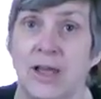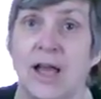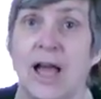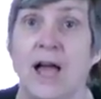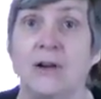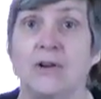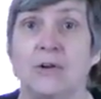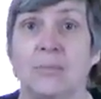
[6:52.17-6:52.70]

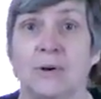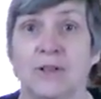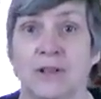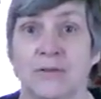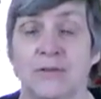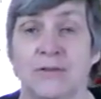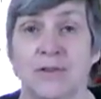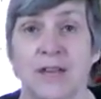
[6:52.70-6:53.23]
how your body
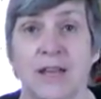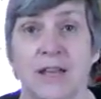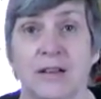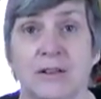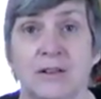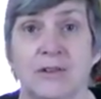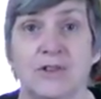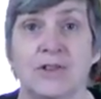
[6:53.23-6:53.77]

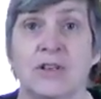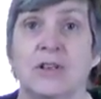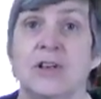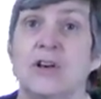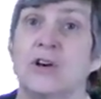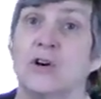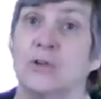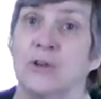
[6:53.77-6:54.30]
feels,
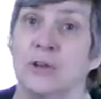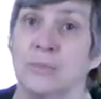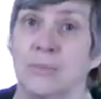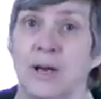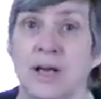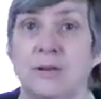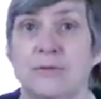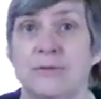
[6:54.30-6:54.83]
or in the
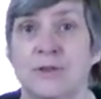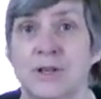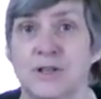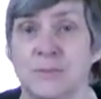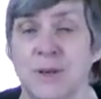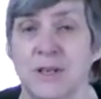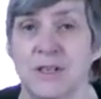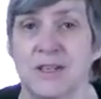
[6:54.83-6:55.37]
mindfulness
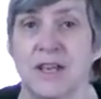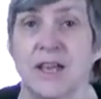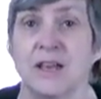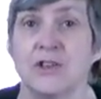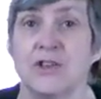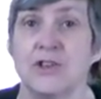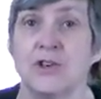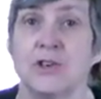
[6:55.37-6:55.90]

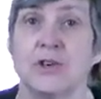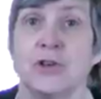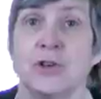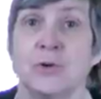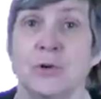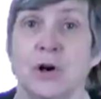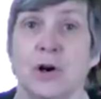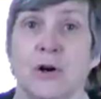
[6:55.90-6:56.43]
meditation
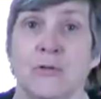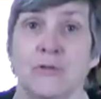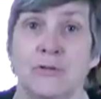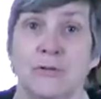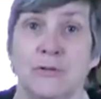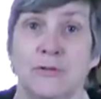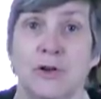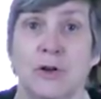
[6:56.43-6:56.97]
you are
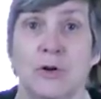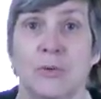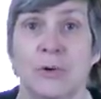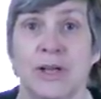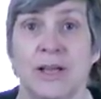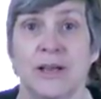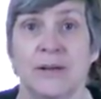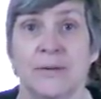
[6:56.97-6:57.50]

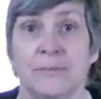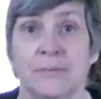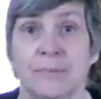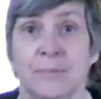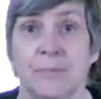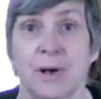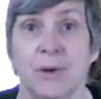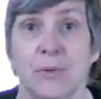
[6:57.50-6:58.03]
following
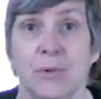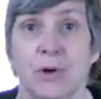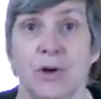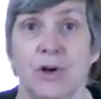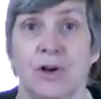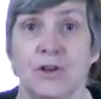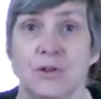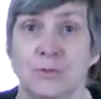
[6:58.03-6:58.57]
my
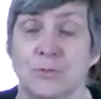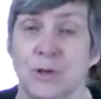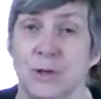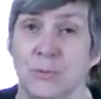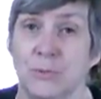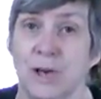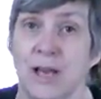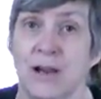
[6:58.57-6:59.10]
words with
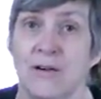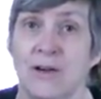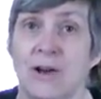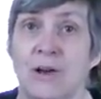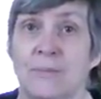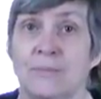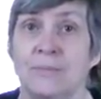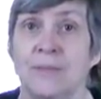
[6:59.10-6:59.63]
where
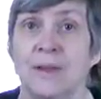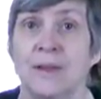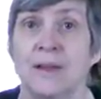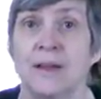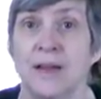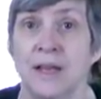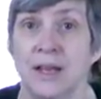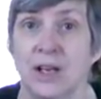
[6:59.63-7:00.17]
I'm
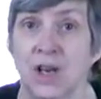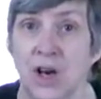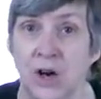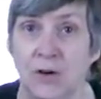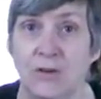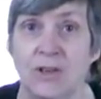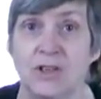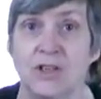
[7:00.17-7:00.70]

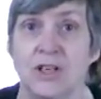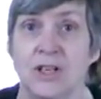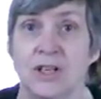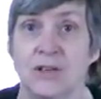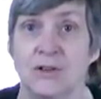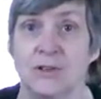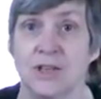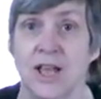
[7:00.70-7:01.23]
encouraging you to